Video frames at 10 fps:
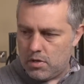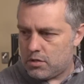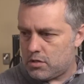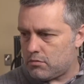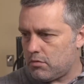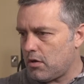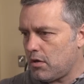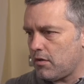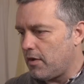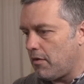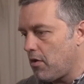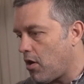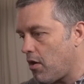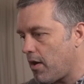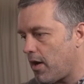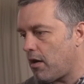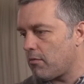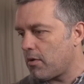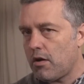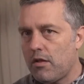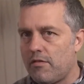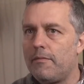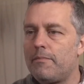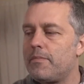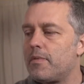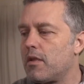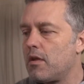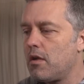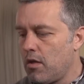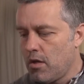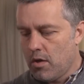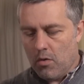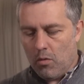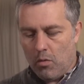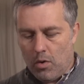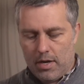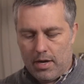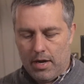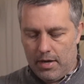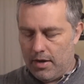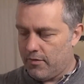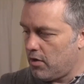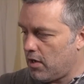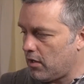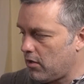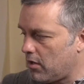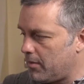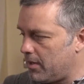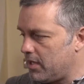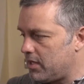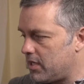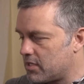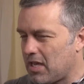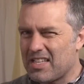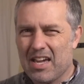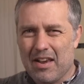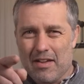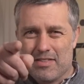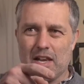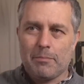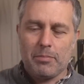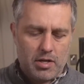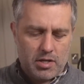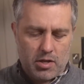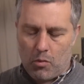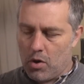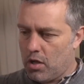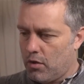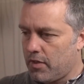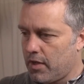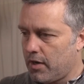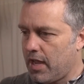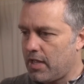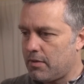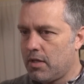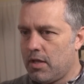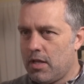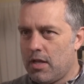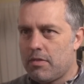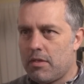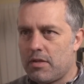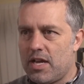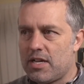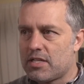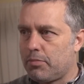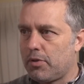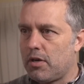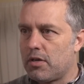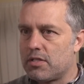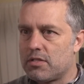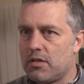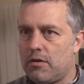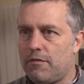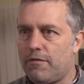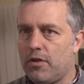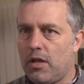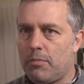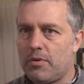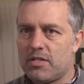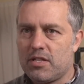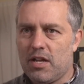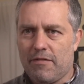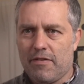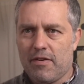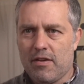I'll just run all of it. All right, I'll run all of it. Why not? I never know how long I'm going to need this. It's got to plug into the wall over there. The desk plug is all full up with stuff.